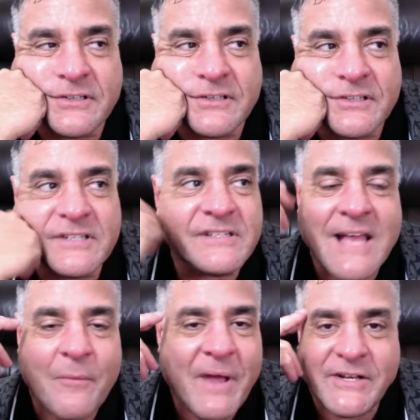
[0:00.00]
This is
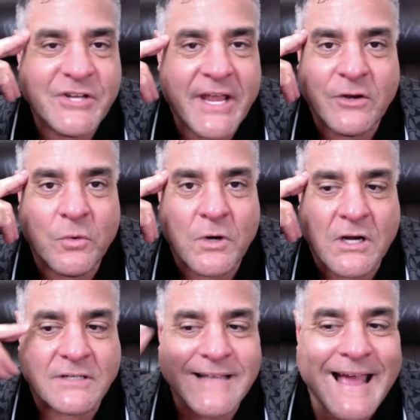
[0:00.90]
how my channel
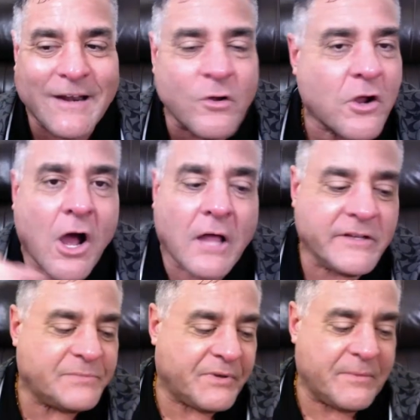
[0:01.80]
works. I don't call
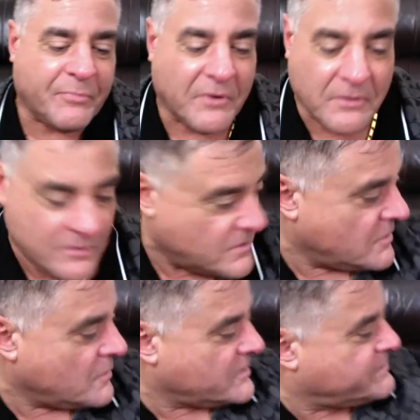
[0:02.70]
these people.
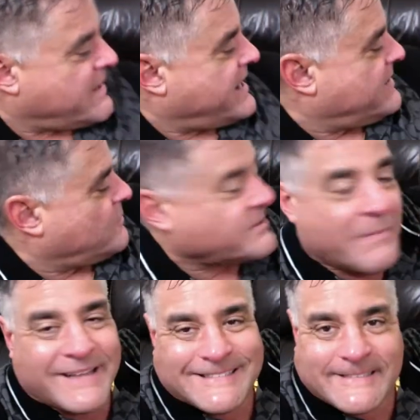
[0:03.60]
Where's my where's
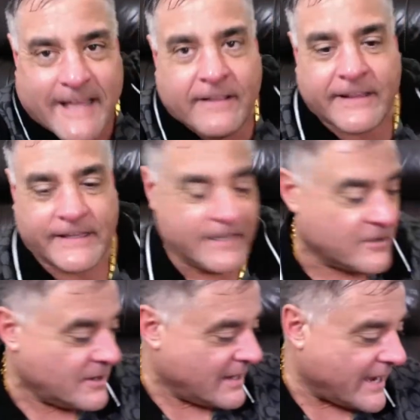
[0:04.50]
my celly?
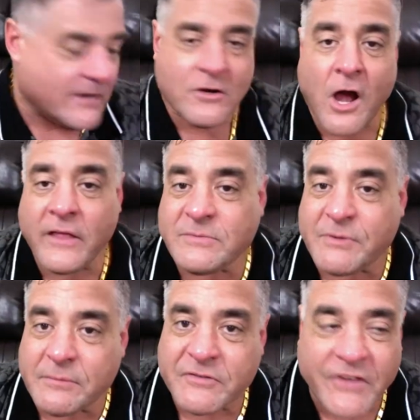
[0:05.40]
I don't call these
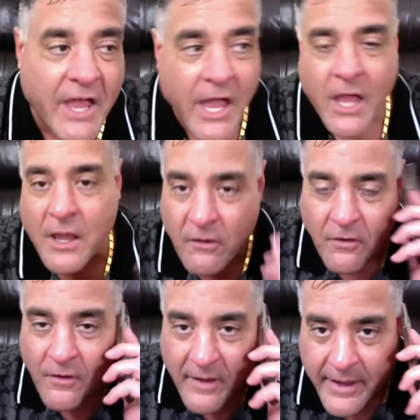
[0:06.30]
people and say, hey,
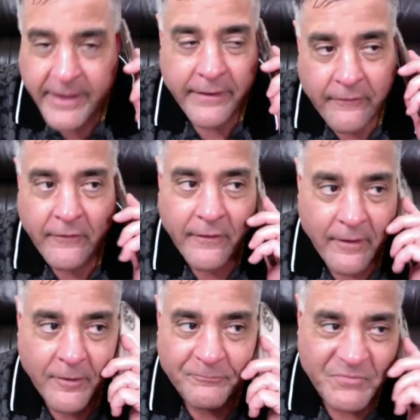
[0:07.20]
hey,
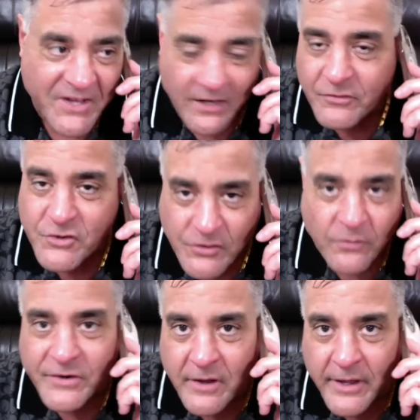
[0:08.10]
um, get on the show
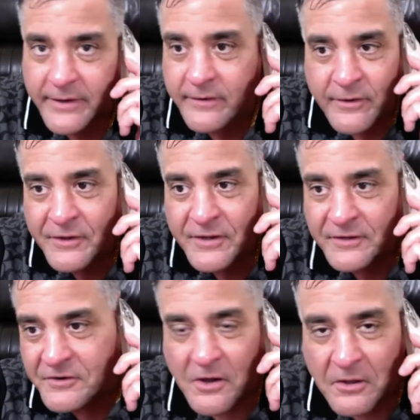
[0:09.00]
tonight
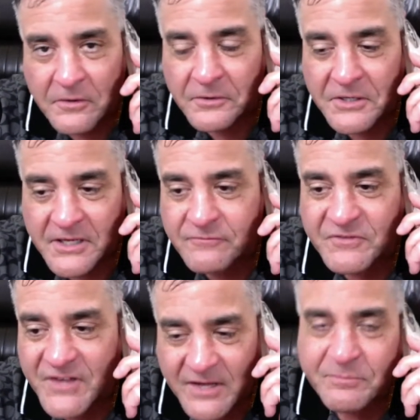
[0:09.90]
and call or give
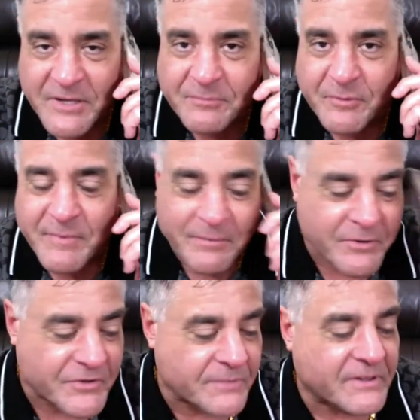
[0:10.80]
10 people
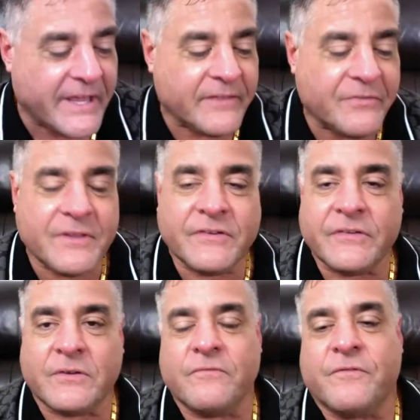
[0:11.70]
membership. Like, this
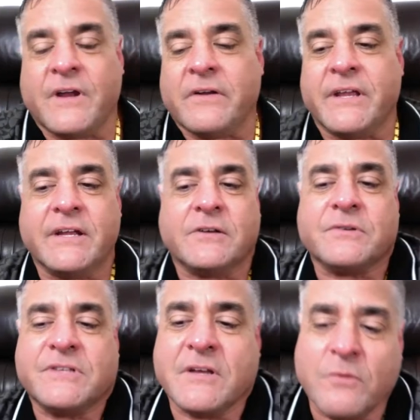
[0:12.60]
is very
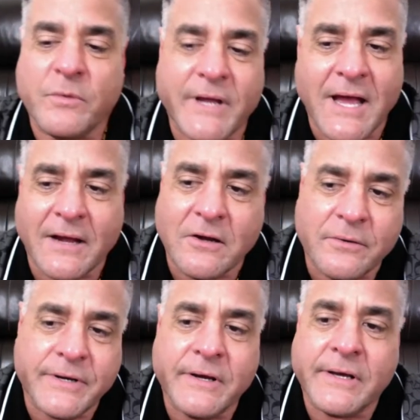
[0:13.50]
interesting what we got
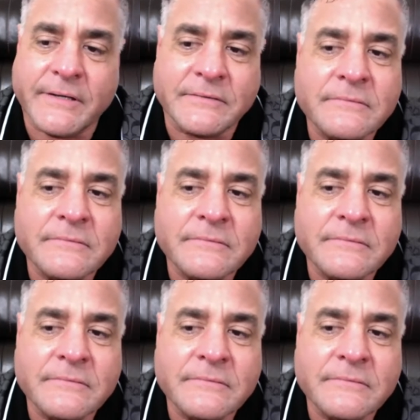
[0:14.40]
going on.